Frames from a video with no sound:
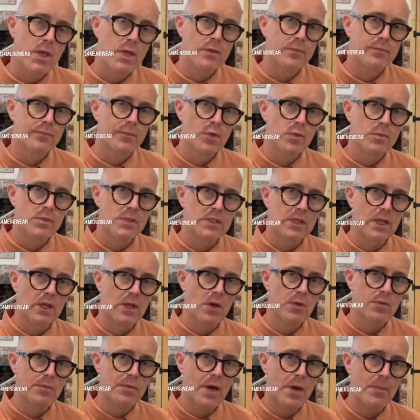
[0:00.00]
yeah, come and say
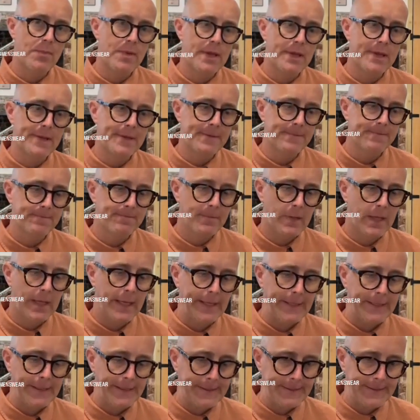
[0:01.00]
hello. I'll be here,
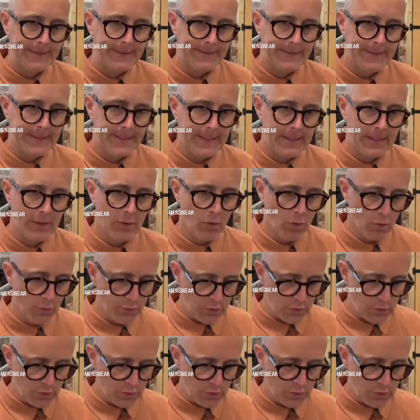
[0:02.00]
and all